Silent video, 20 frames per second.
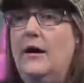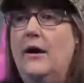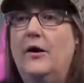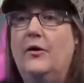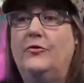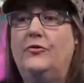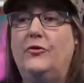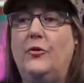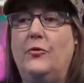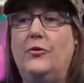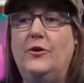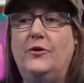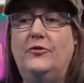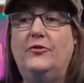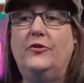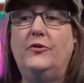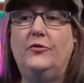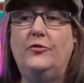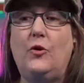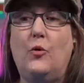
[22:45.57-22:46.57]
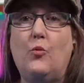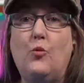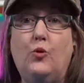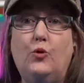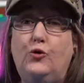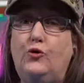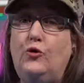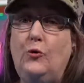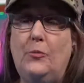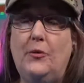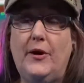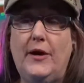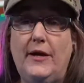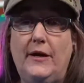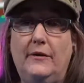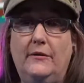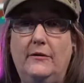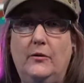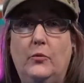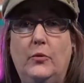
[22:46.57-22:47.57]
So this is a super
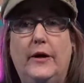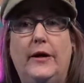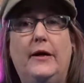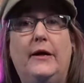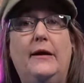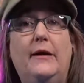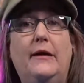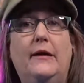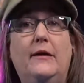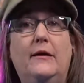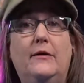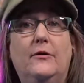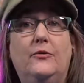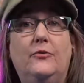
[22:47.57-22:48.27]
handy way